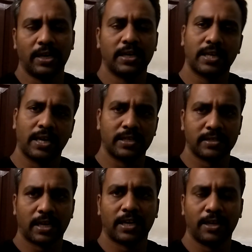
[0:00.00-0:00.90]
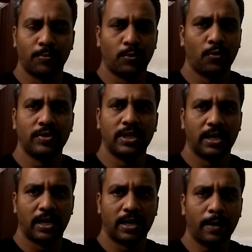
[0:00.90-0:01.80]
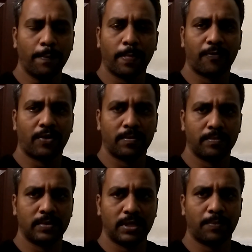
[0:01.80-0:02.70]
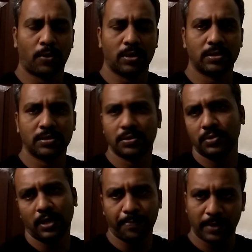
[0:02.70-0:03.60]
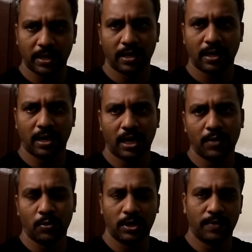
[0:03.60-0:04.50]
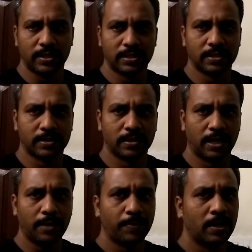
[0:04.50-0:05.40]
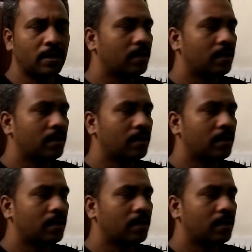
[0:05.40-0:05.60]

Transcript: when it can exactly move the data from the process to the IO devices, right?